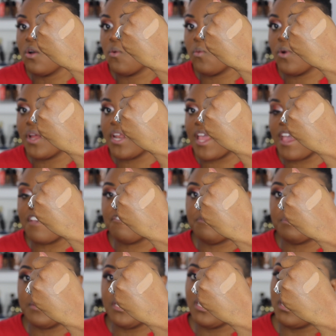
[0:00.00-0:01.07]
what
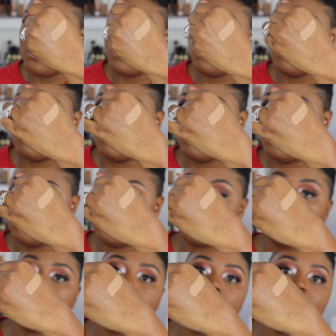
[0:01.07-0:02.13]
FB
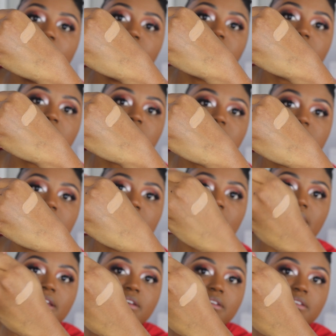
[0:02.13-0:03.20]
12 looks like.